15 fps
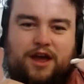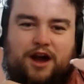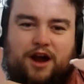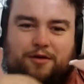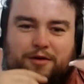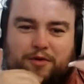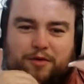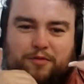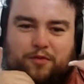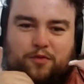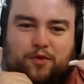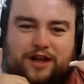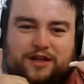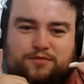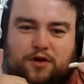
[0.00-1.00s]
I remember we
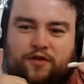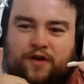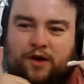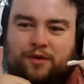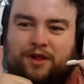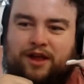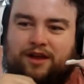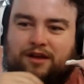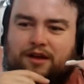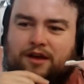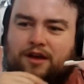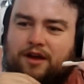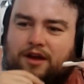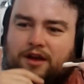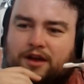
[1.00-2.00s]
read his profile and we're like,
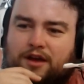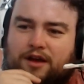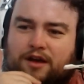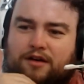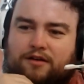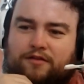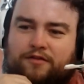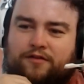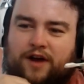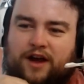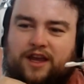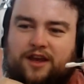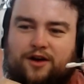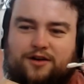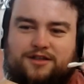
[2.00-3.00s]
fuck,
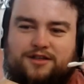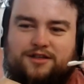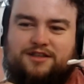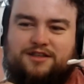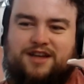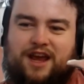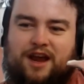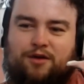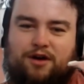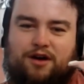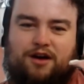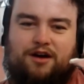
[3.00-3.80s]
he causes terror.